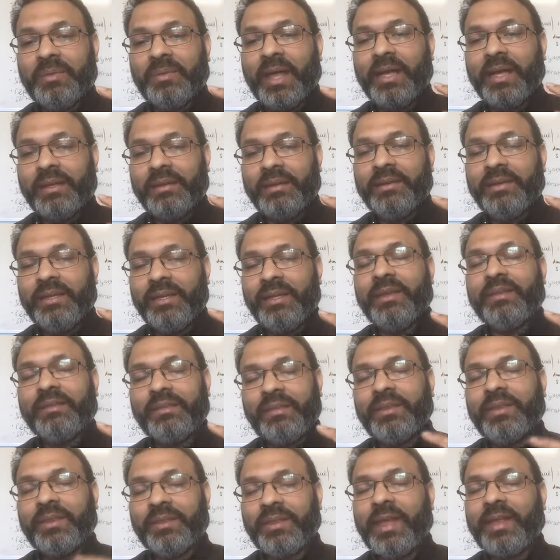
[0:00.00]

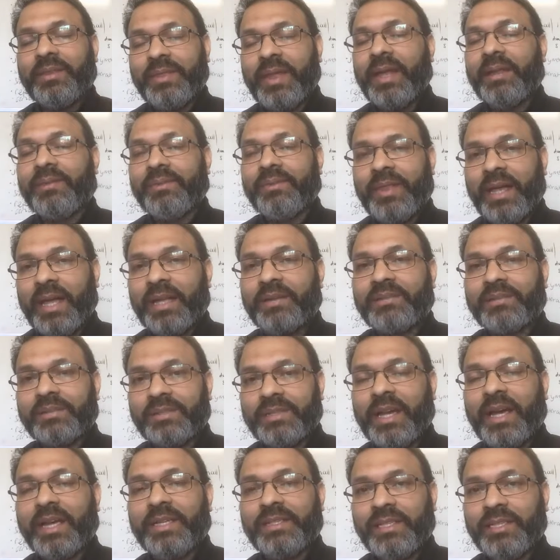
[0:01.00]
that
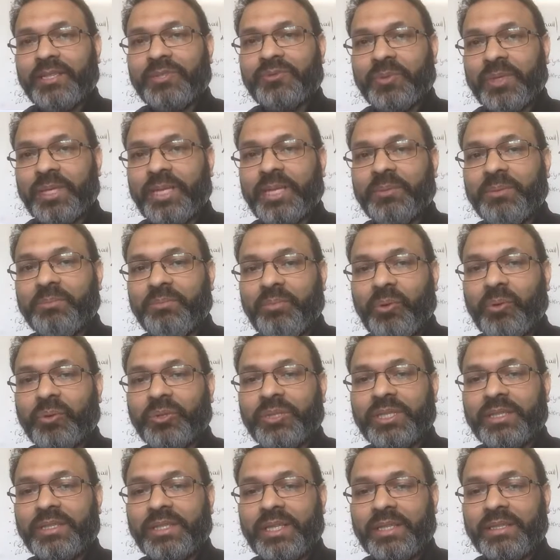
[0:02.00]
title is really
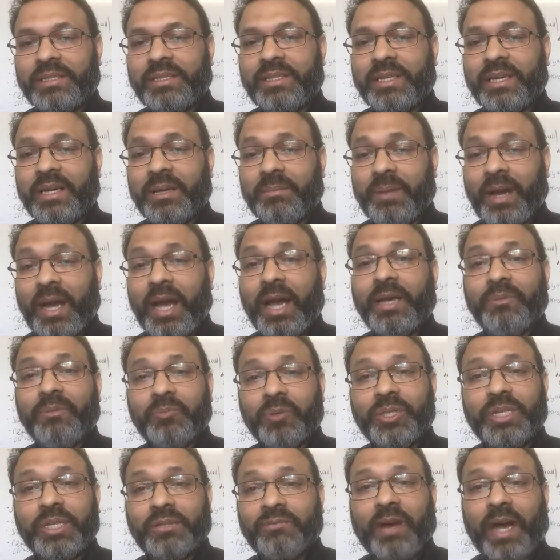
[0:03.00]
important, and I
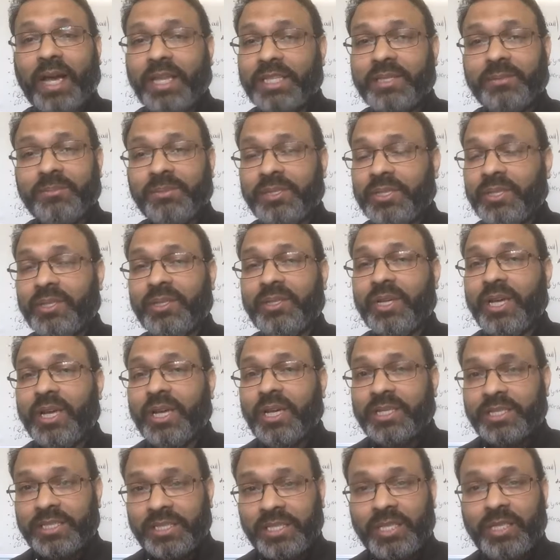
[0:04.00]
would advise him to
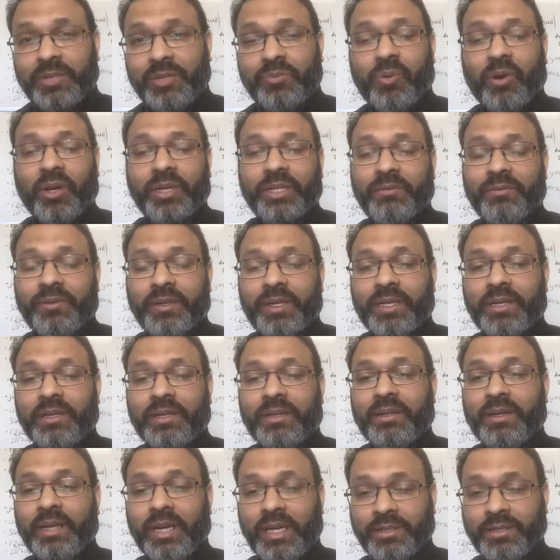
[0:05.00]
see
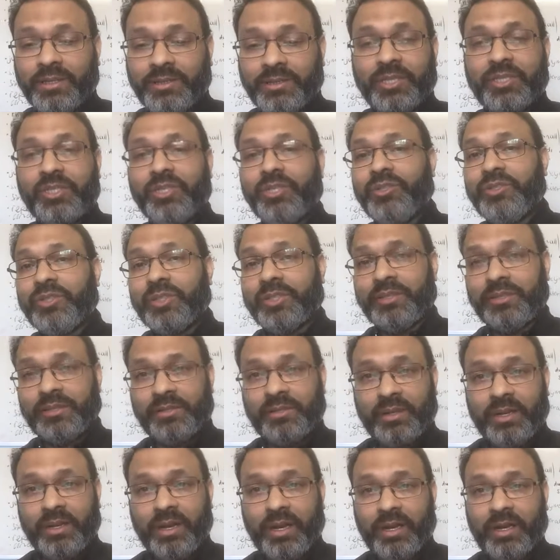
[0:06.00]
whatever
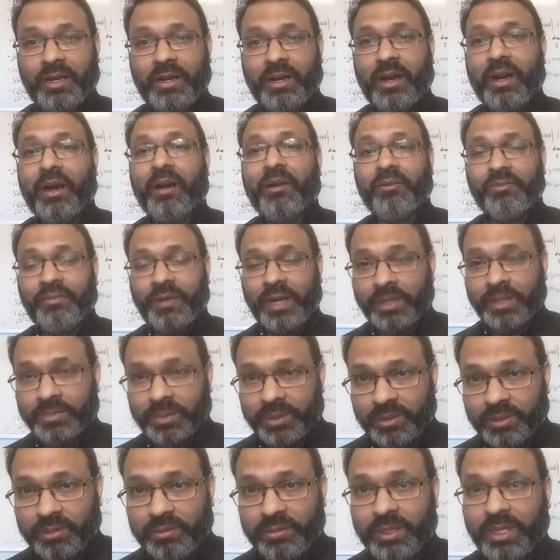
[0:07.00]
institutions are
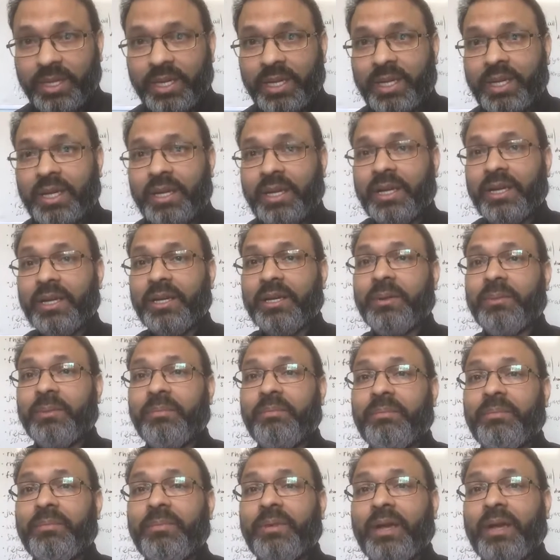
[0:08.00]
available
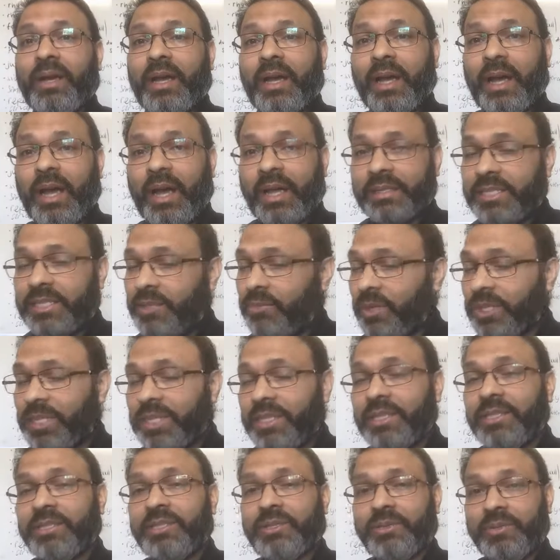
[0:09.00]
and see what
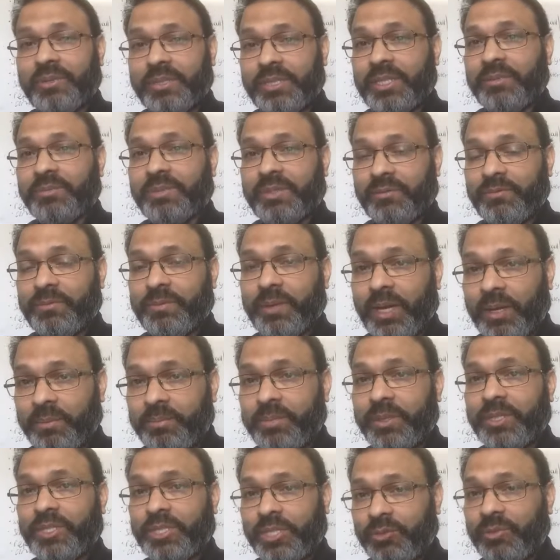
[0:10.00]
he can do in terms of
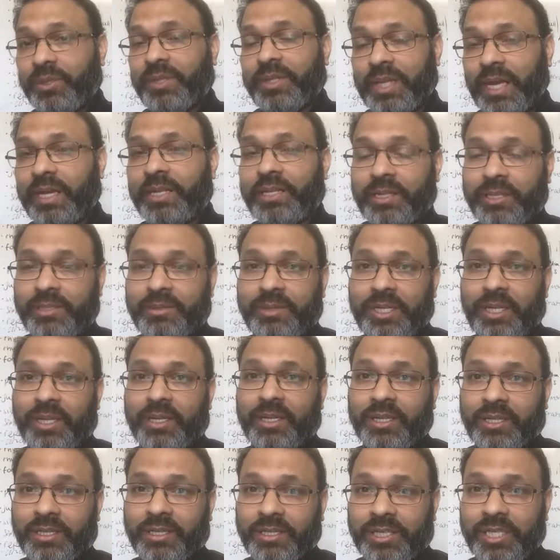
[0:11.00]
pursuing that
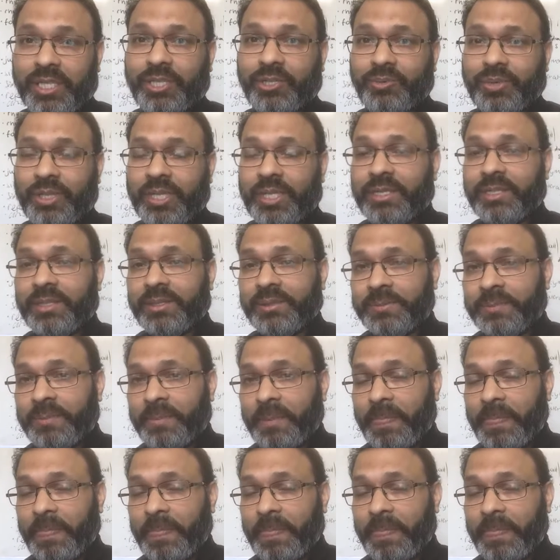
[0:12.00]
and continuing it.